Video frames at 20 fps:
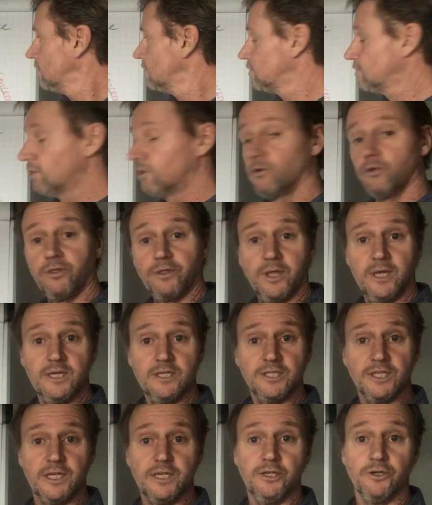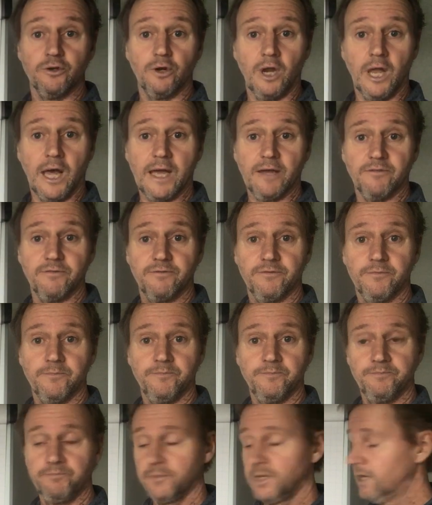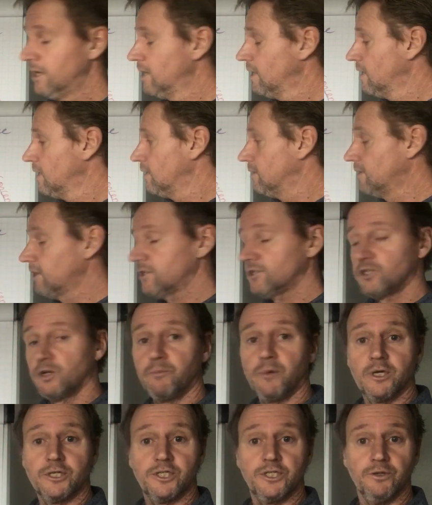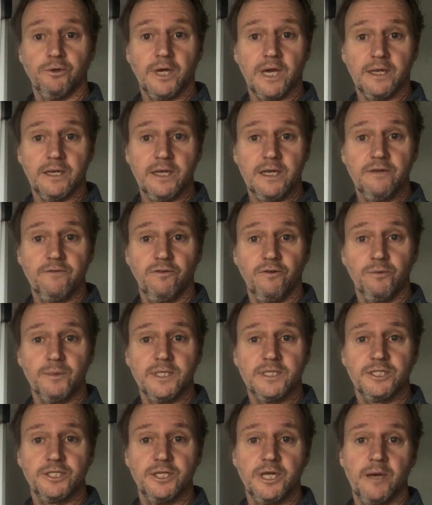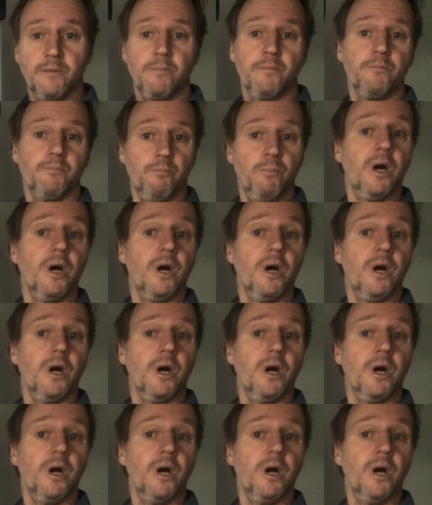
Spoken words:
So things in your life. Not so much you can influence them,